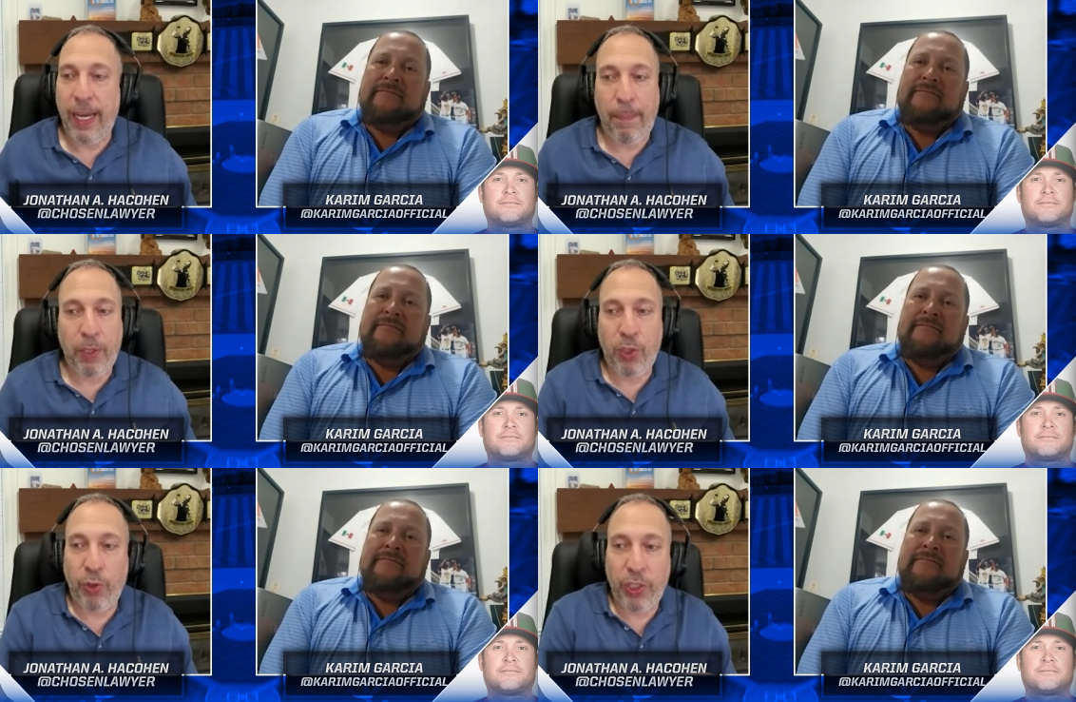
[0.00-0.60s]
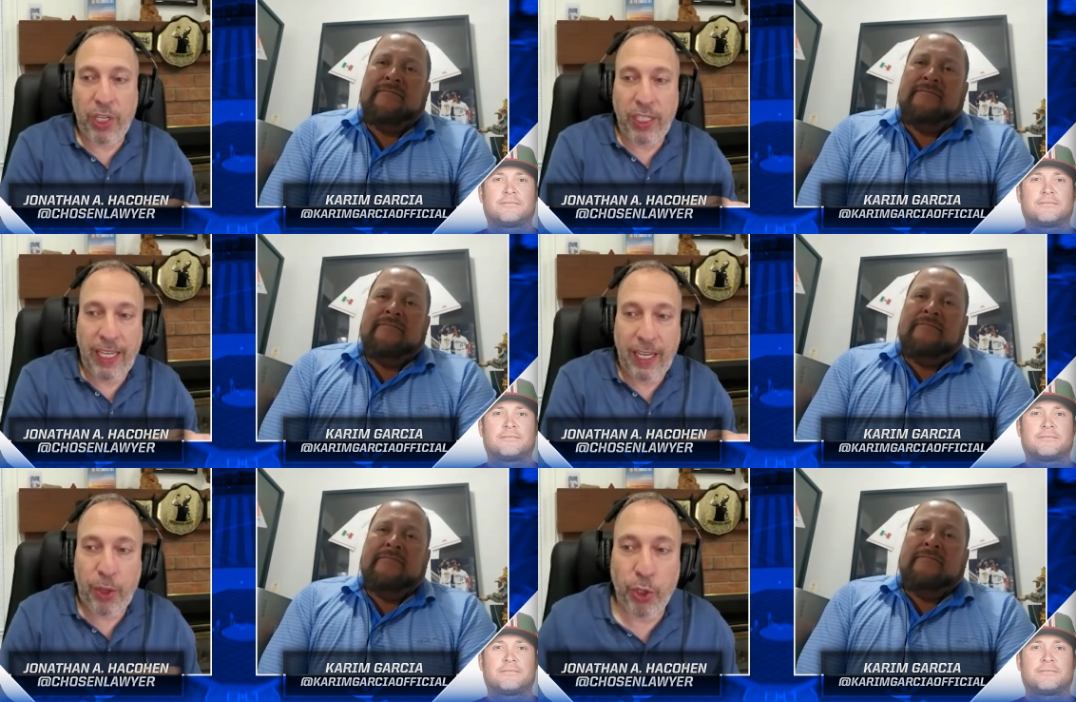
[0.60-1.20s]
Speaker 1: episode is going to
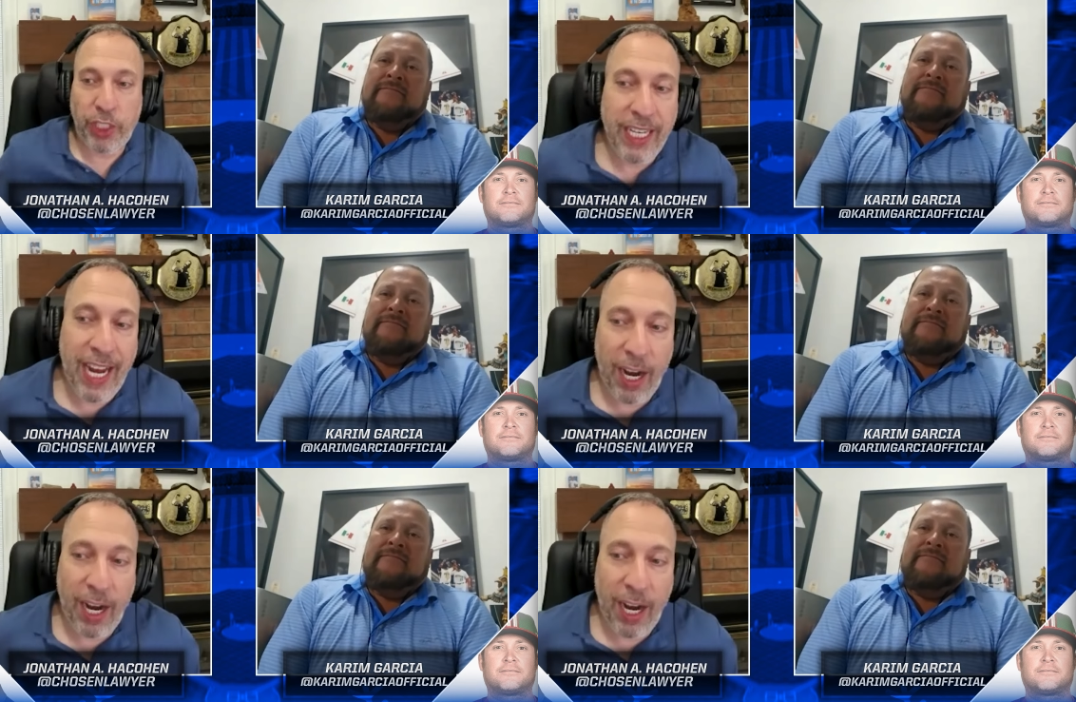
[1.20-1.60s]
take 13